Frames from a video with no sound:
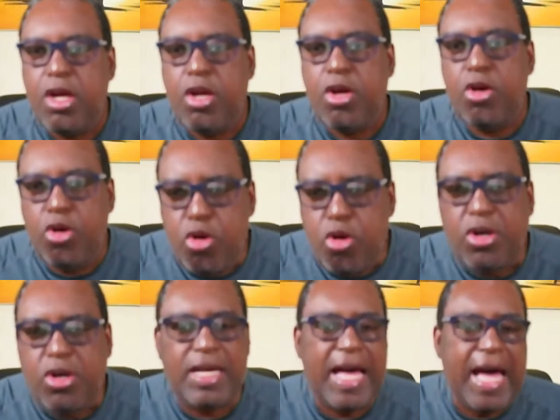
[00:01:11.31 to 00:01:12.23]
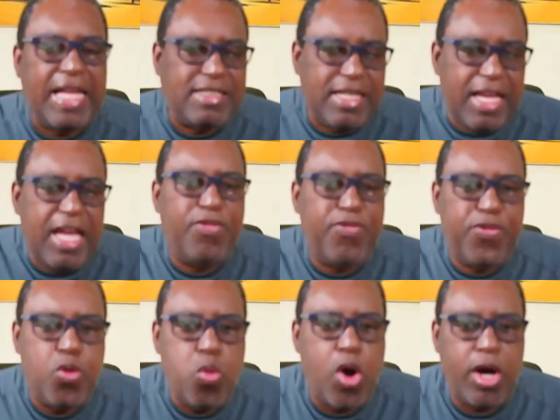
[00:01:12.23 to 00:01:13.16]
Look at
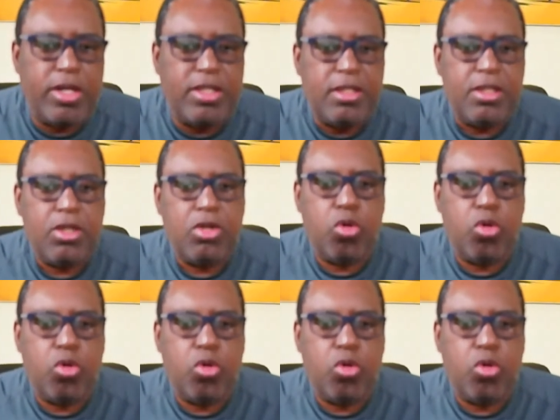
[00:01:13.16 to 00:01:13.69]
everyone